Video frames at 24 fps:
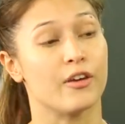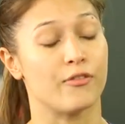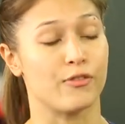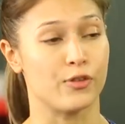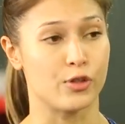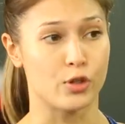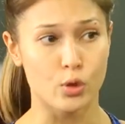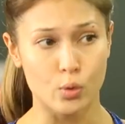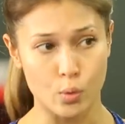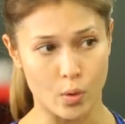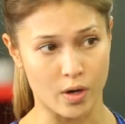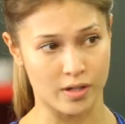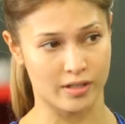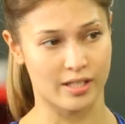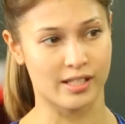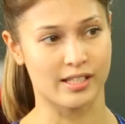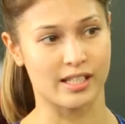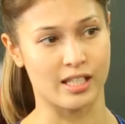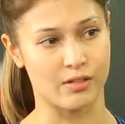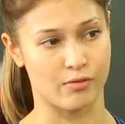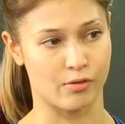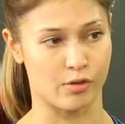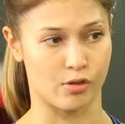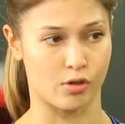If you want to
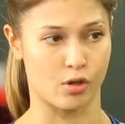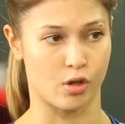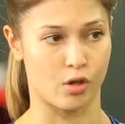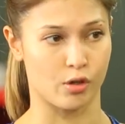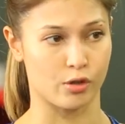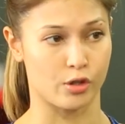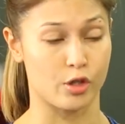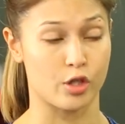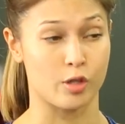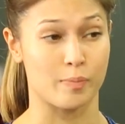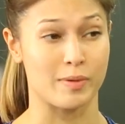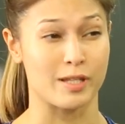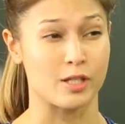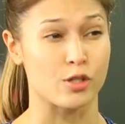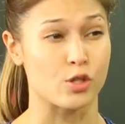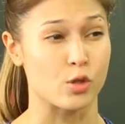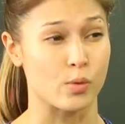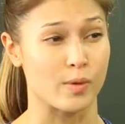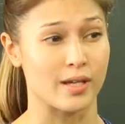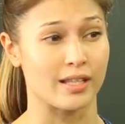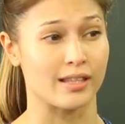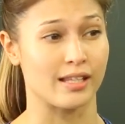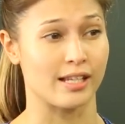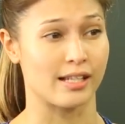see results, you should be
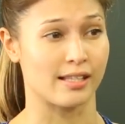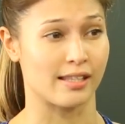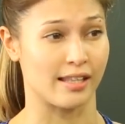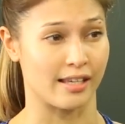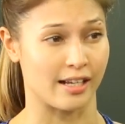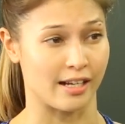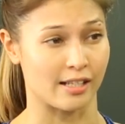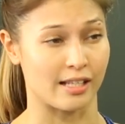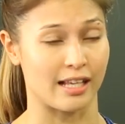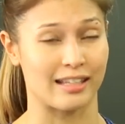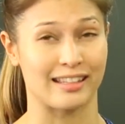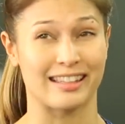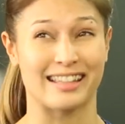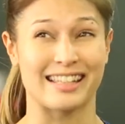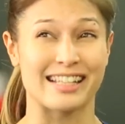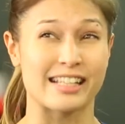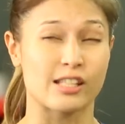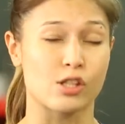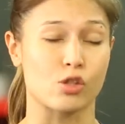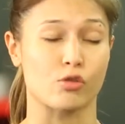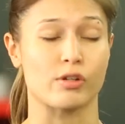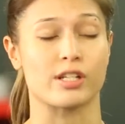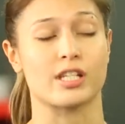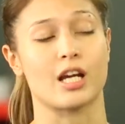doing these things at
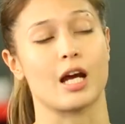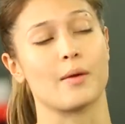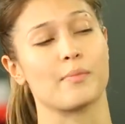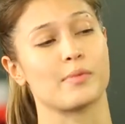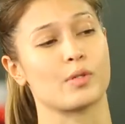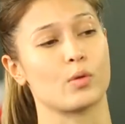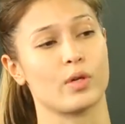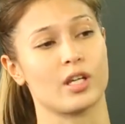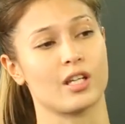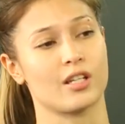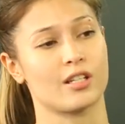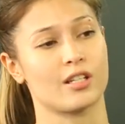least three times a